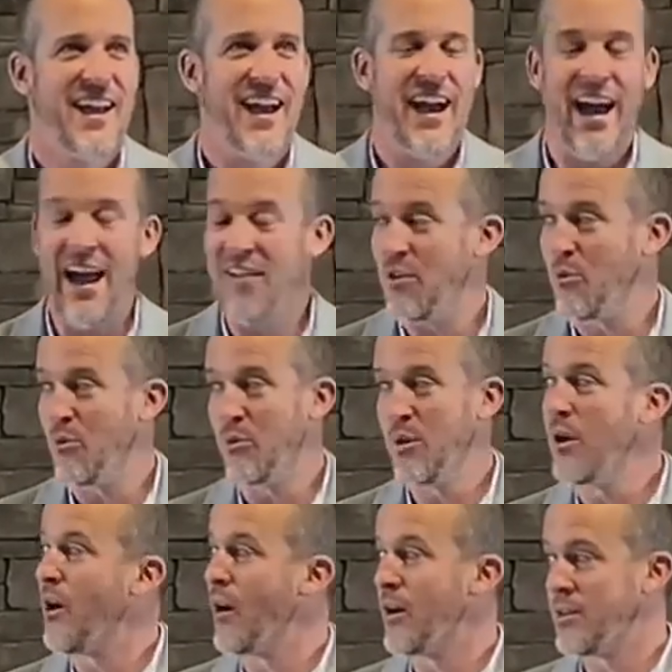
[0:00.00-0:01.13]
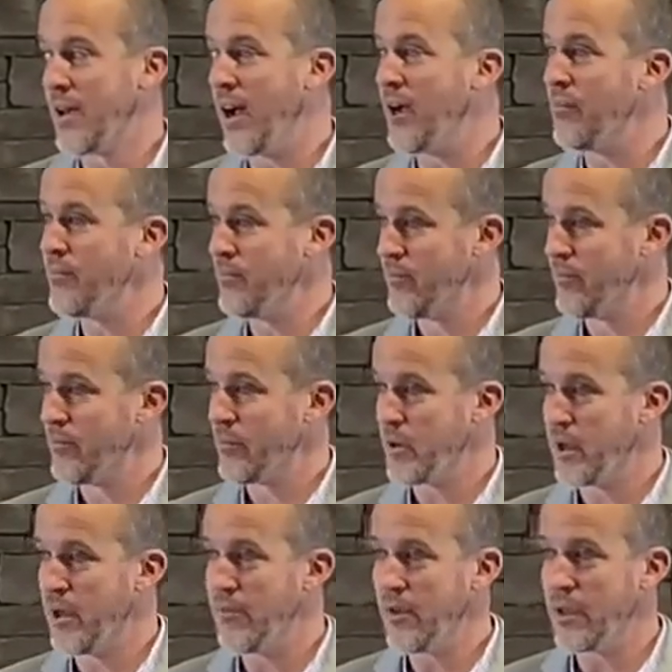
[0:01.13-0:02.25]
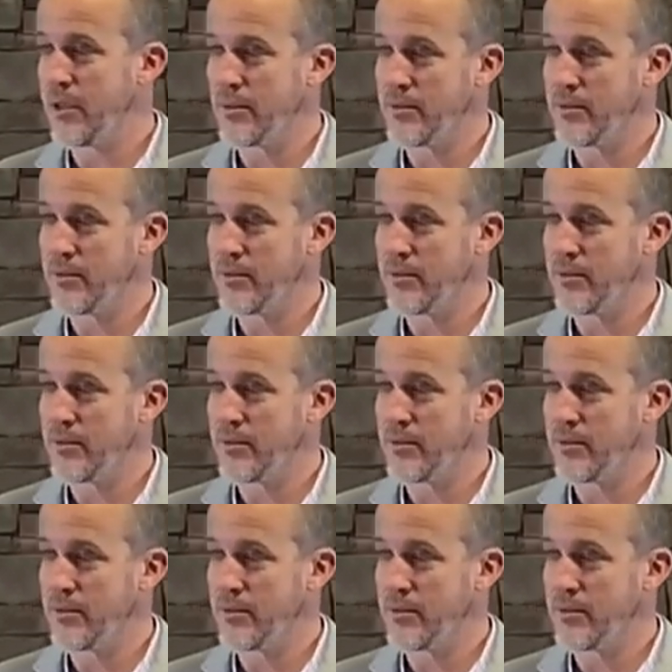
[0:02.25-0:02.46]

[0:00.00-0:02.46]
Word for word: I have a real hard time forgiving.